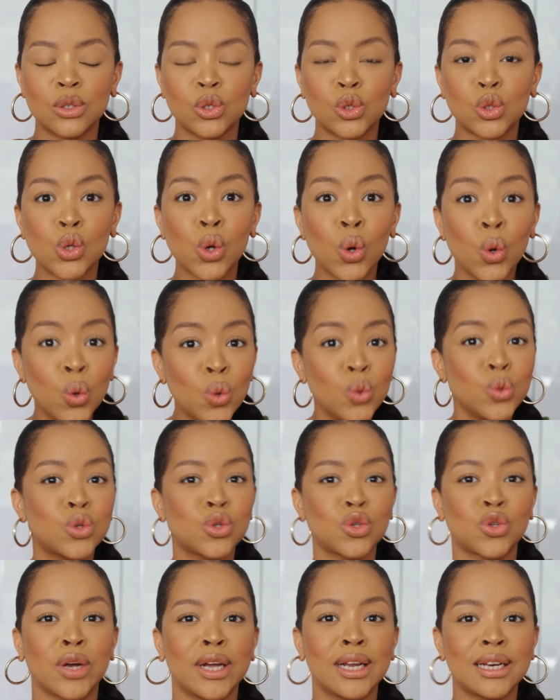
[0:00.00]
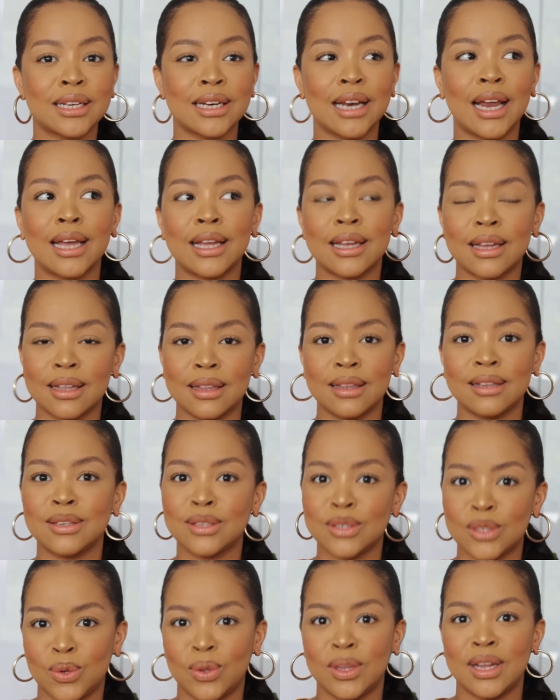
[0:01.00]
too straight, like,
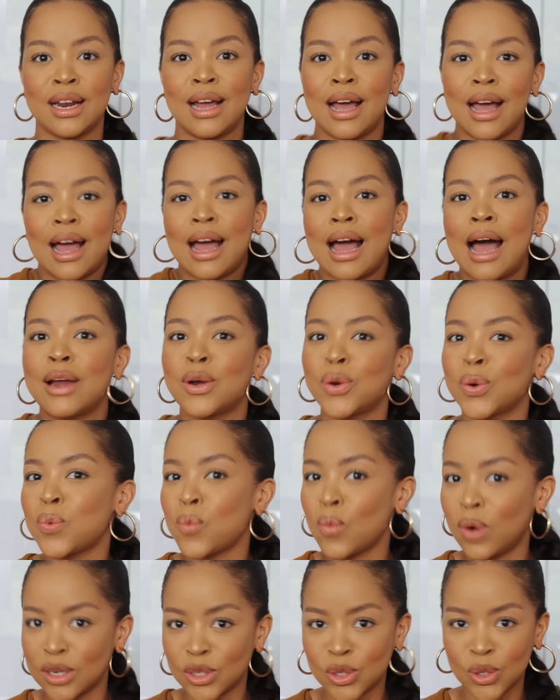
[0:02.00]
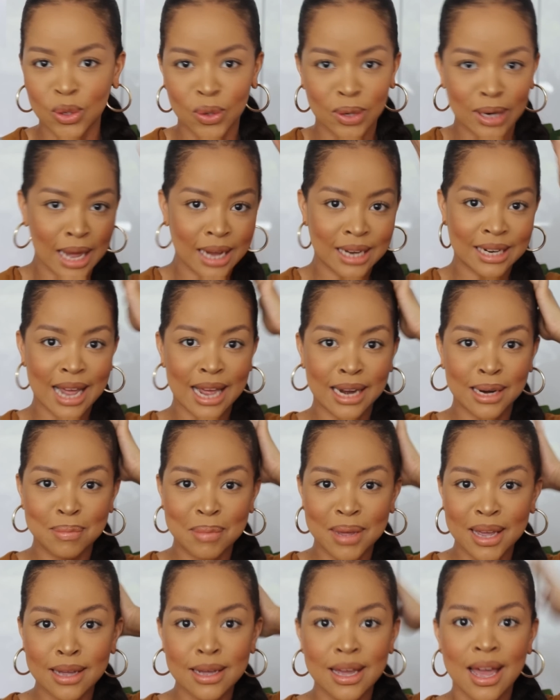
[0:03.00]
so that I don't want to look like an
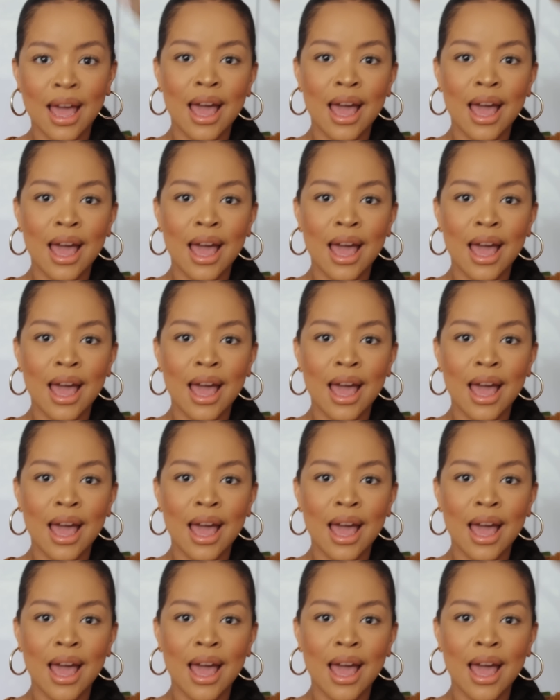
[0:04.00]
anime,